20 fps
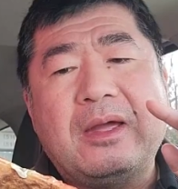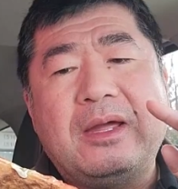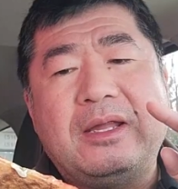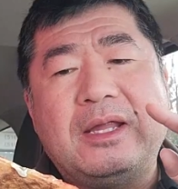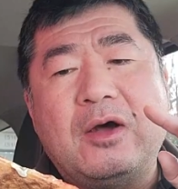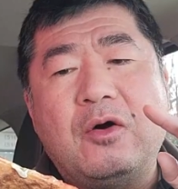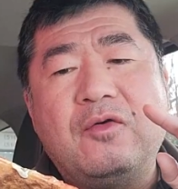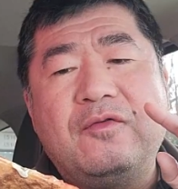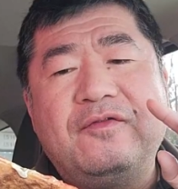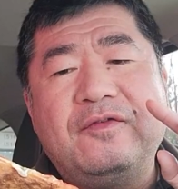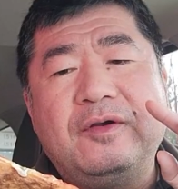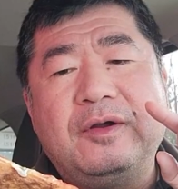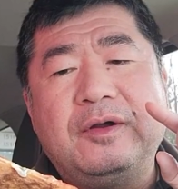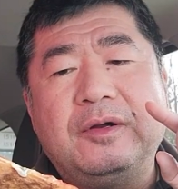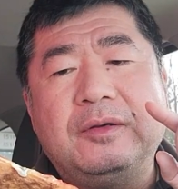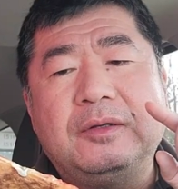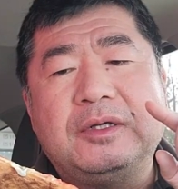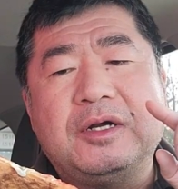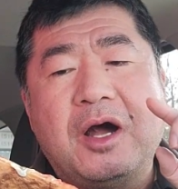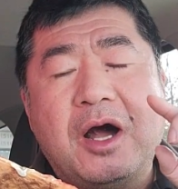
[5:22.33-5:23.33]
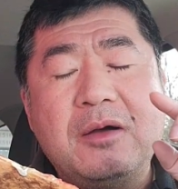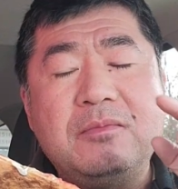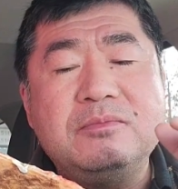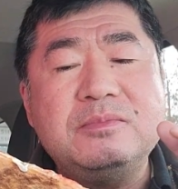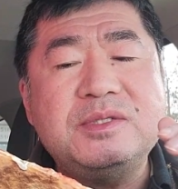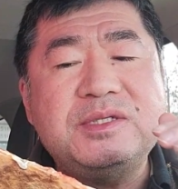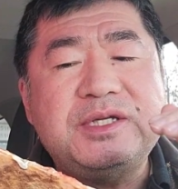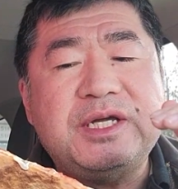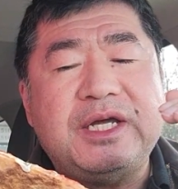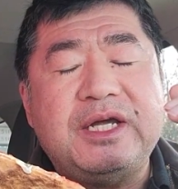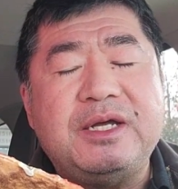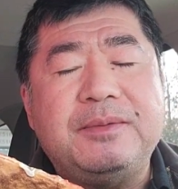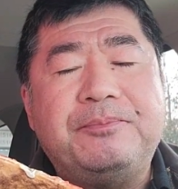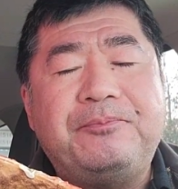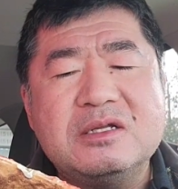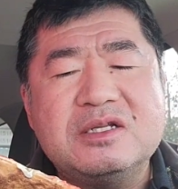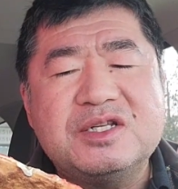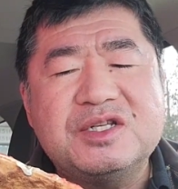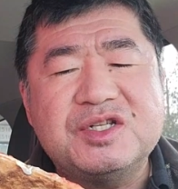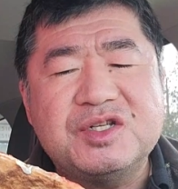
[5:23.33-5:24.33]
And over comes the
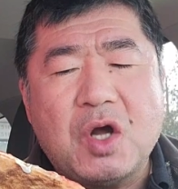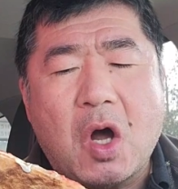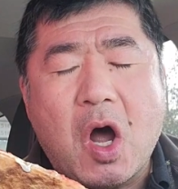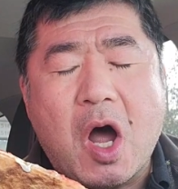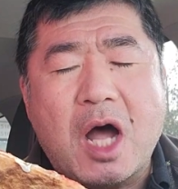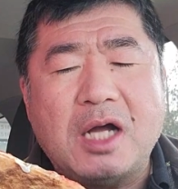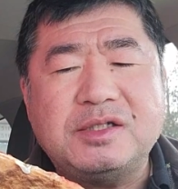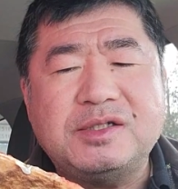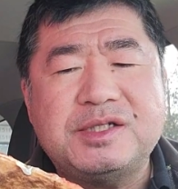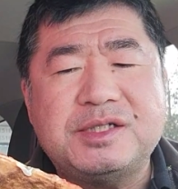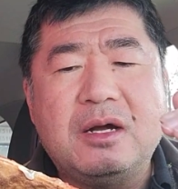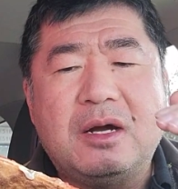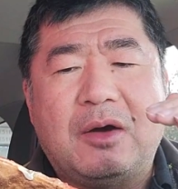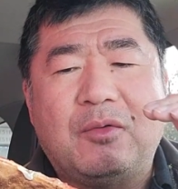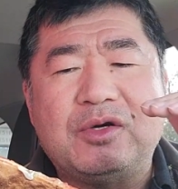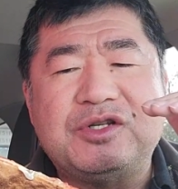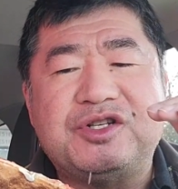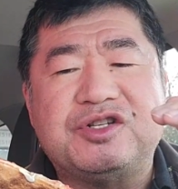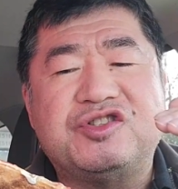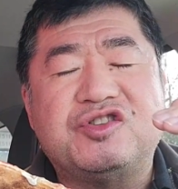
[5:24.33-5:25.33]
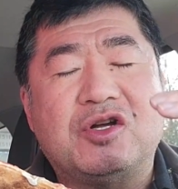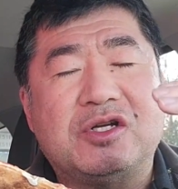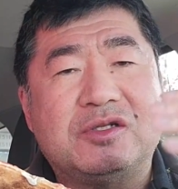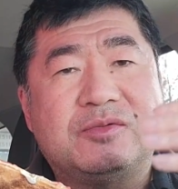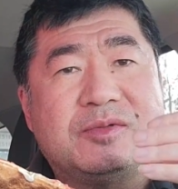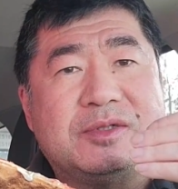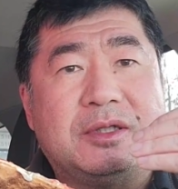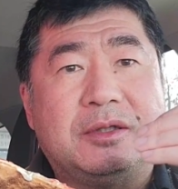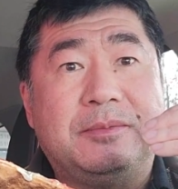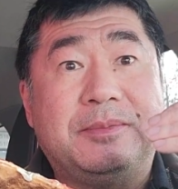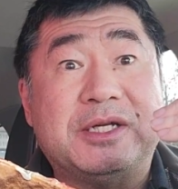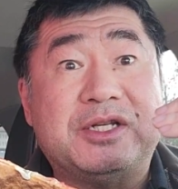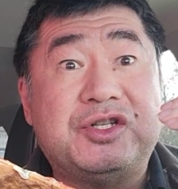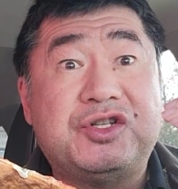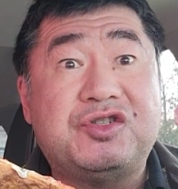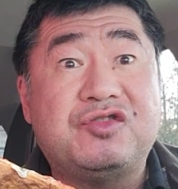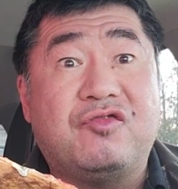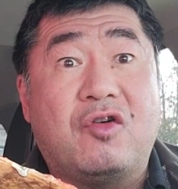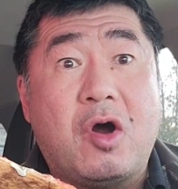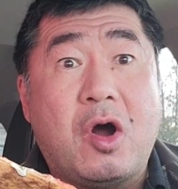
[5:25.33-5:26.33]
sauce. I wish the sauce was a little bit
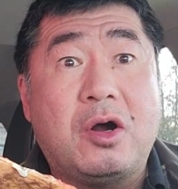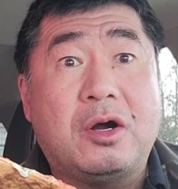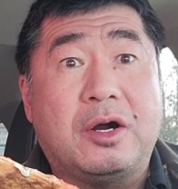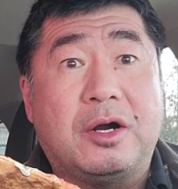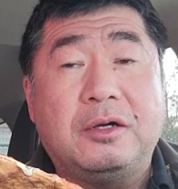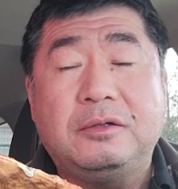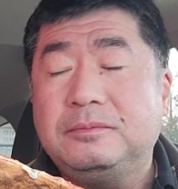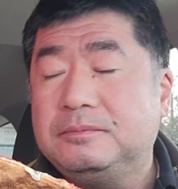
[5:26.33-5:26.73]
stronger